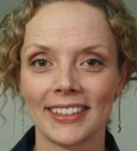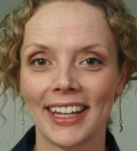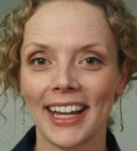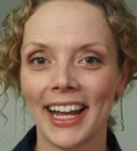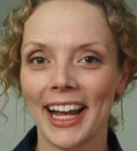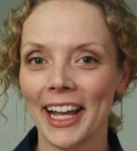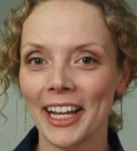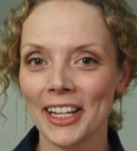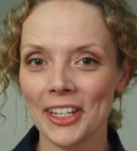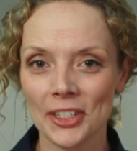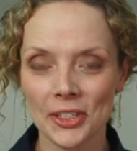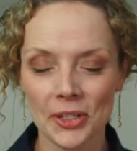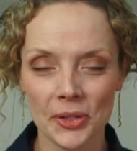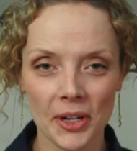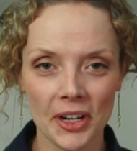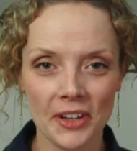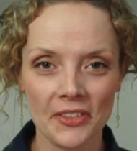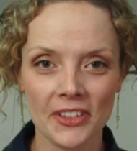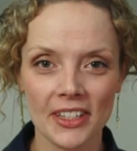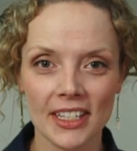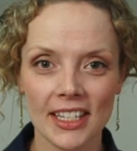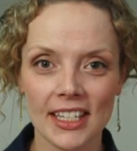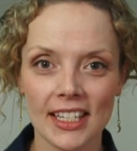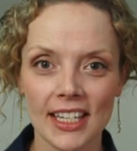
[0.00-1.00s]
I so
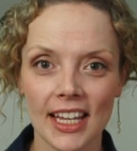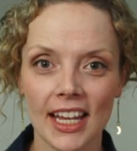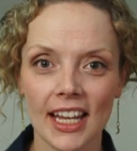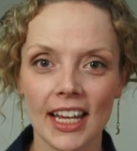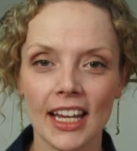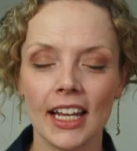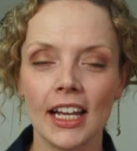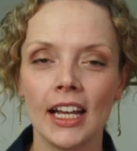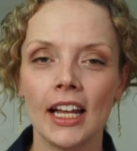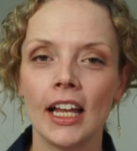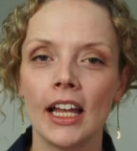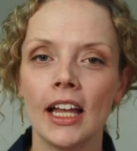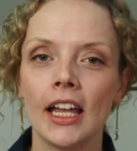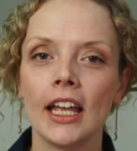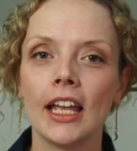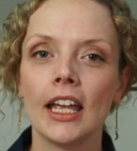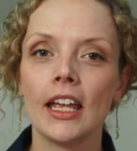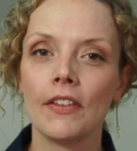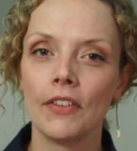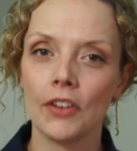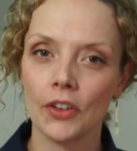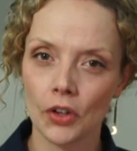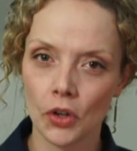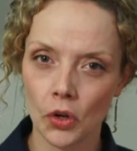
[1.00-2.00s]
often say,
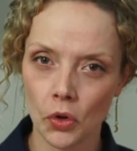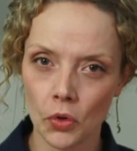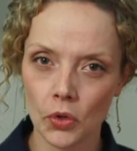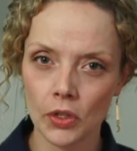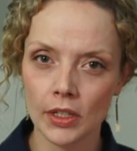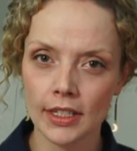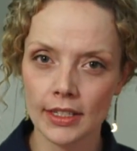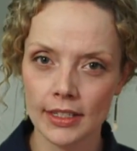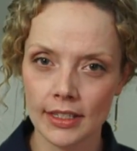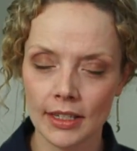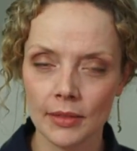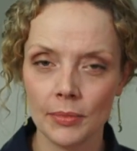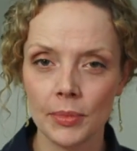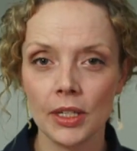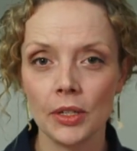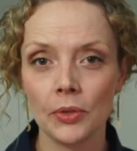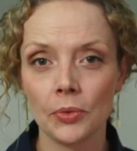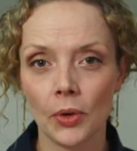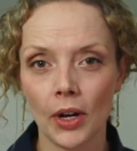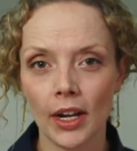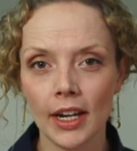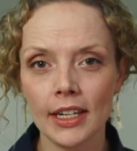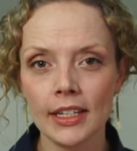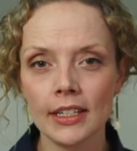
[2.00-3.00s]
if your goal is to be
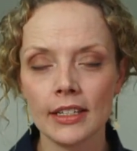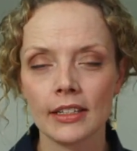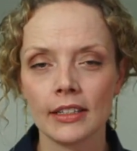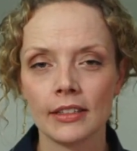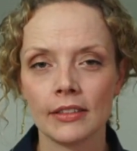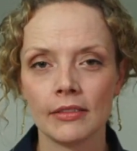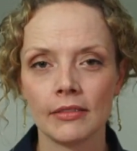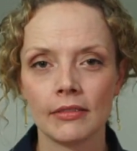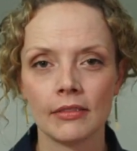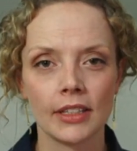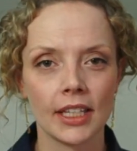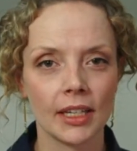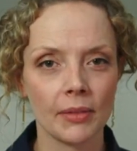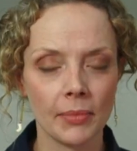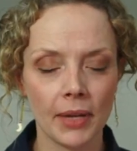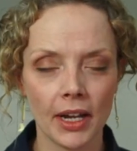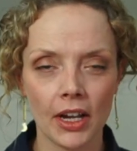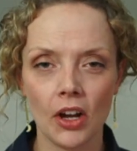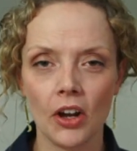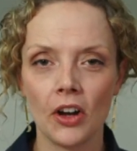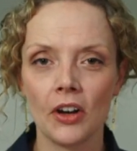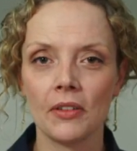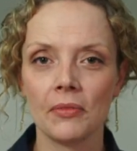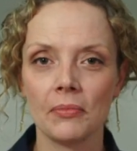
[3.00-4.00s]
right, then by
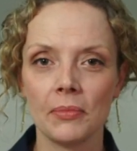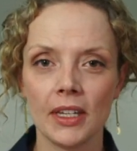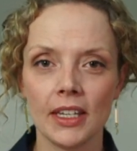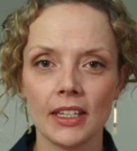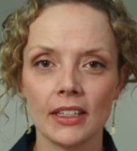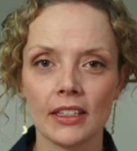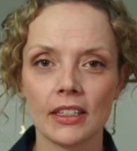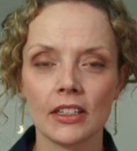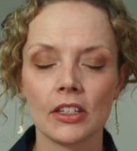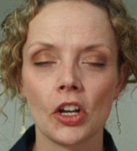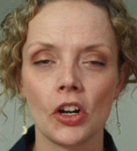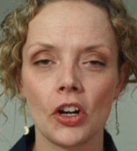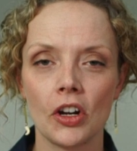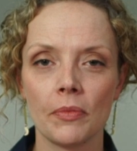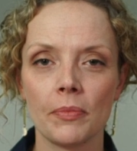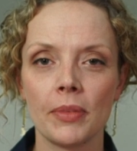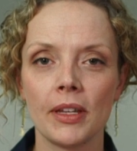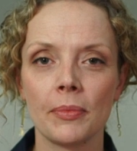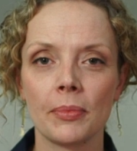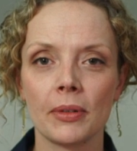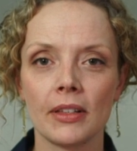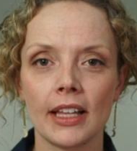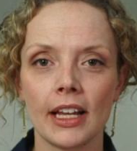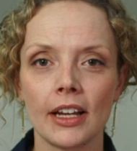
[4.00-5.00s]
all means call
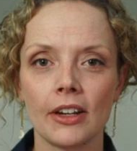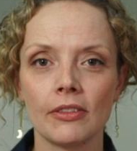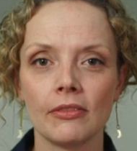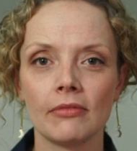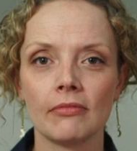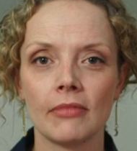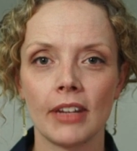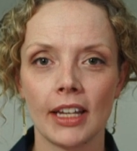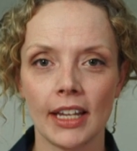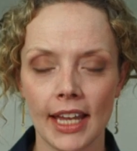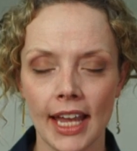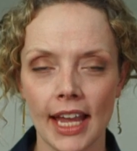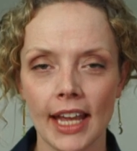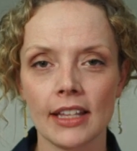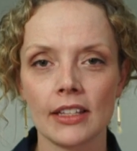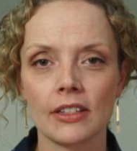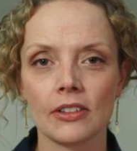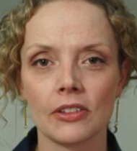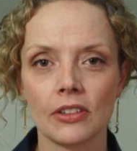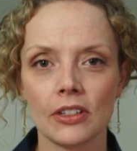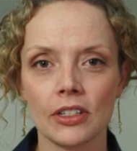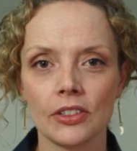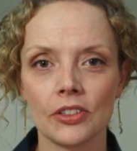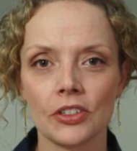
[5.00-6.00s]
people out in
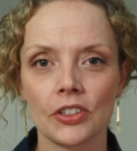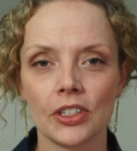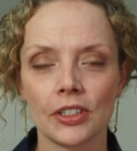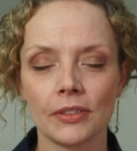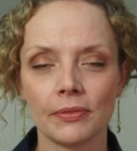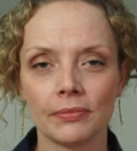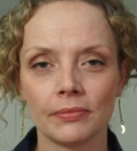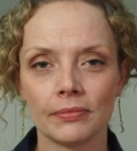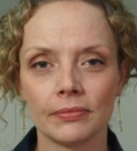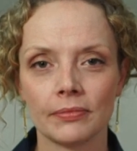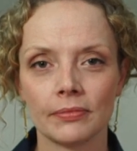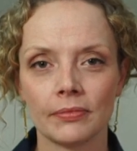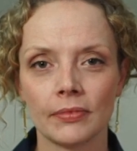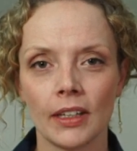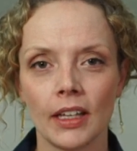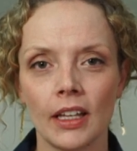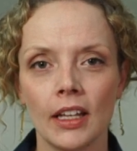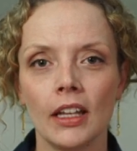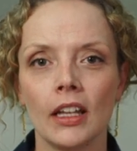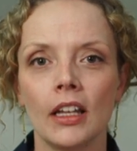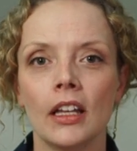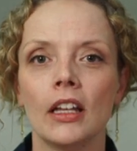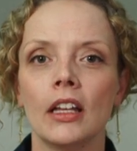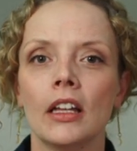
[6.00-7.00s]
cancel culture.
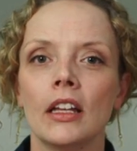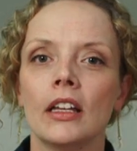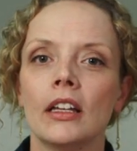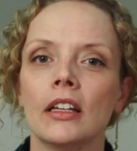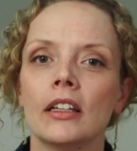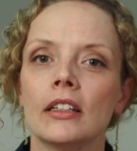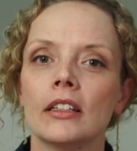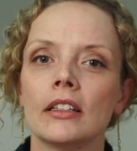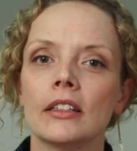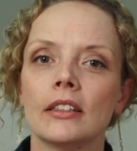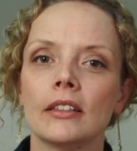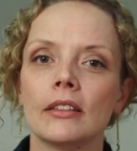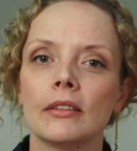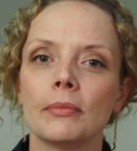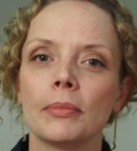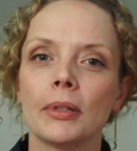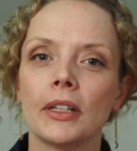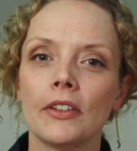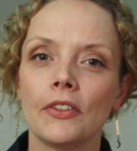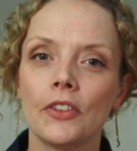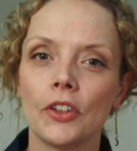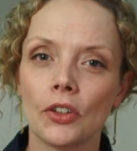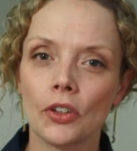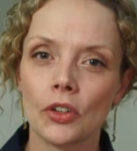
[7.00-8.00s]
But
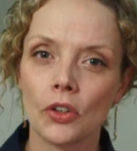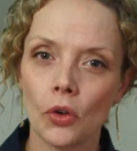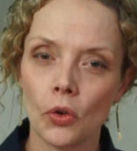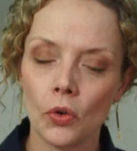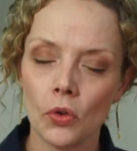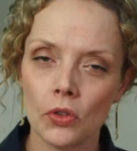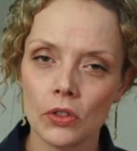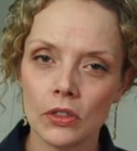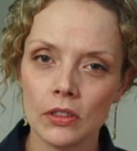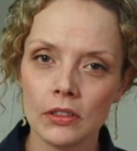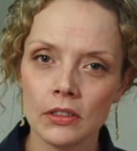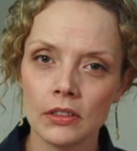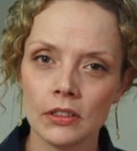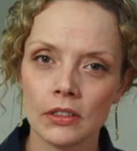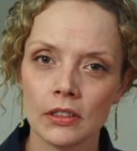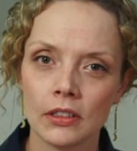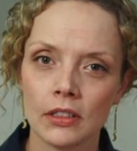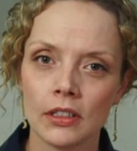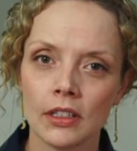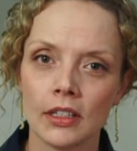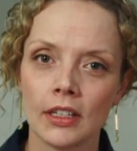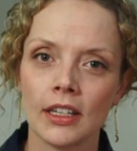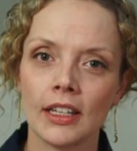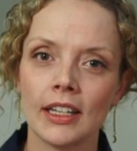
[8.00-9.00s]
if your goal
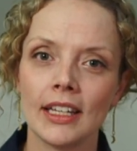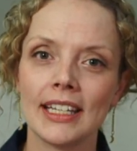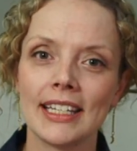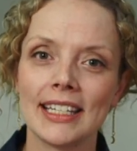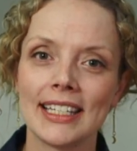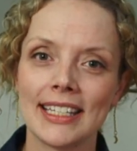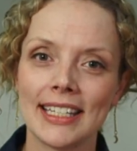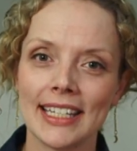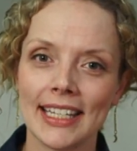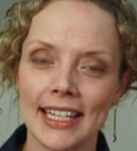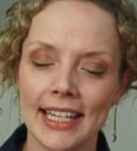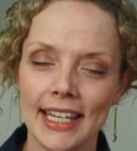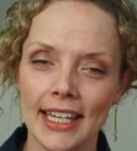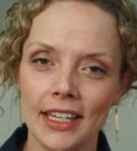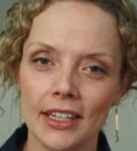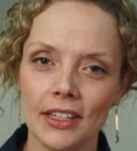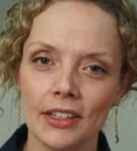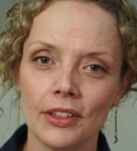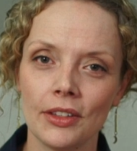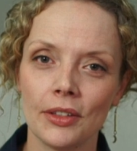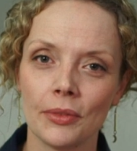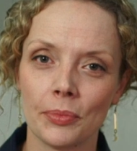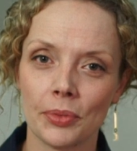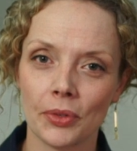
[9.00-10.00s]
is to
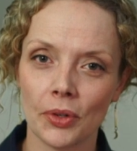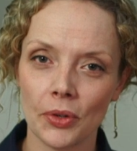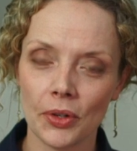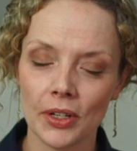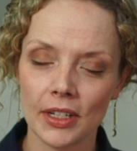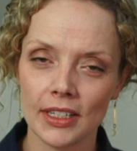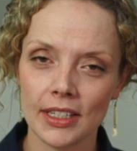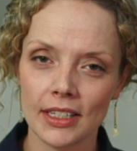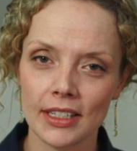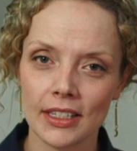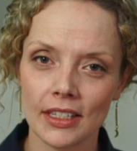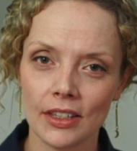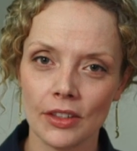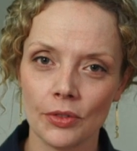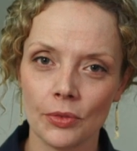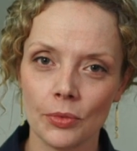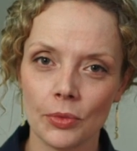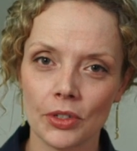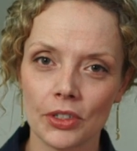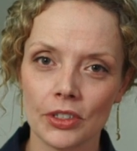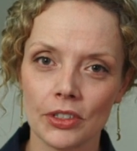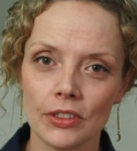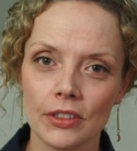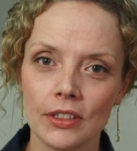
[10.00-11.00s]
heal the brokenness in the
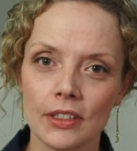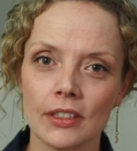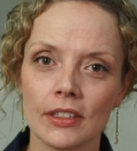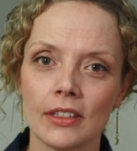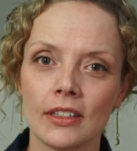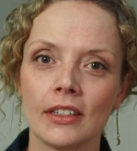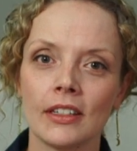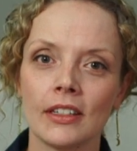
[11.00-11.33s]
world,